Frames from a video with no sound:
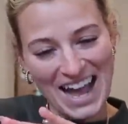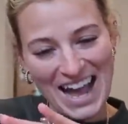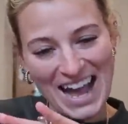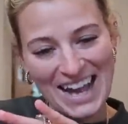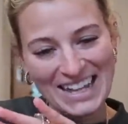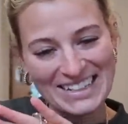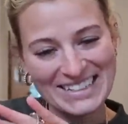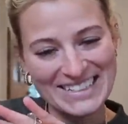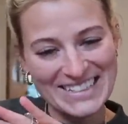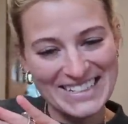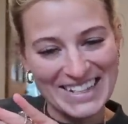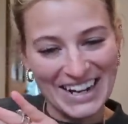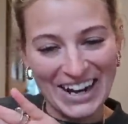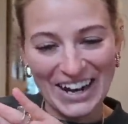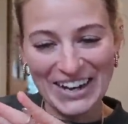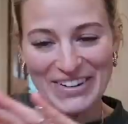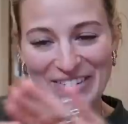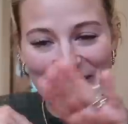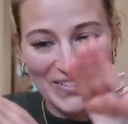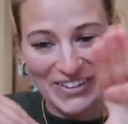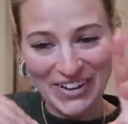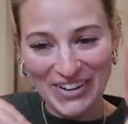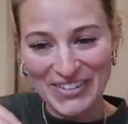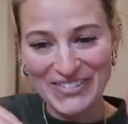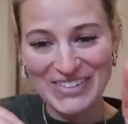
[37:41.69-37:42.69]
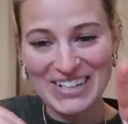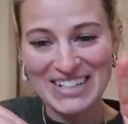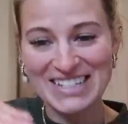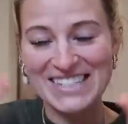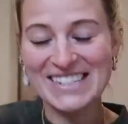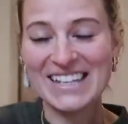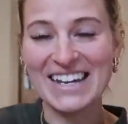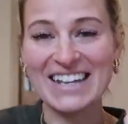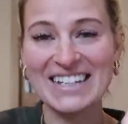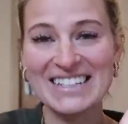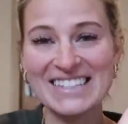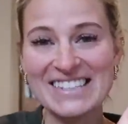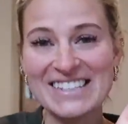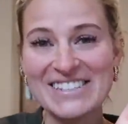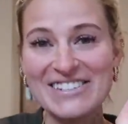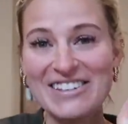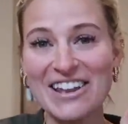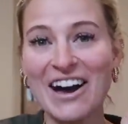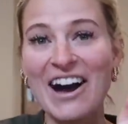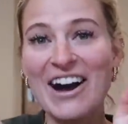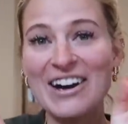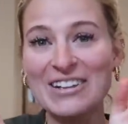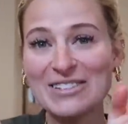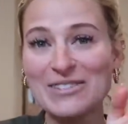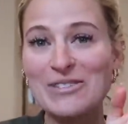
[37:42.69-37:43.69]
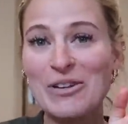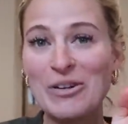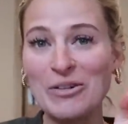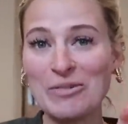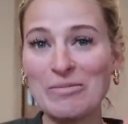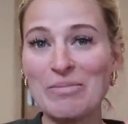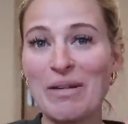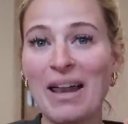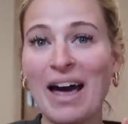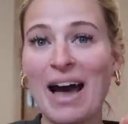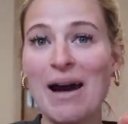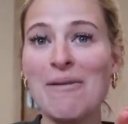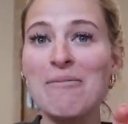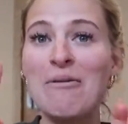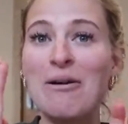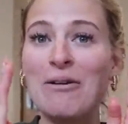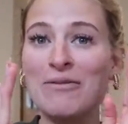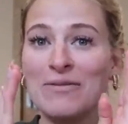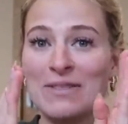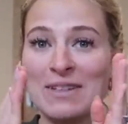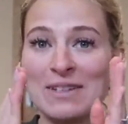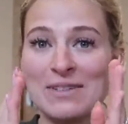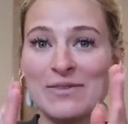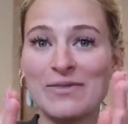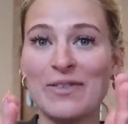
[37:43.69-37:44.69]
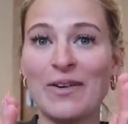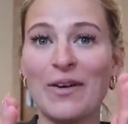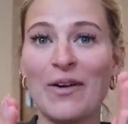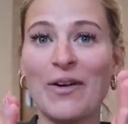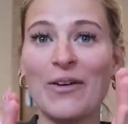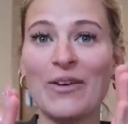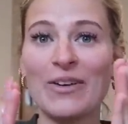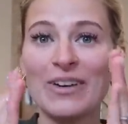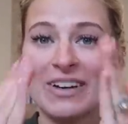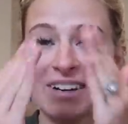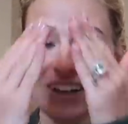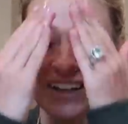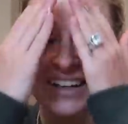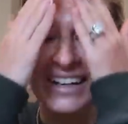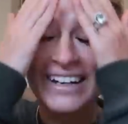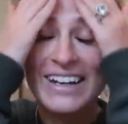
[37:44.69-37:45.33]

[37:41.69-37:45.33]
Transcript: and I promise that is the last long blab of this vlog.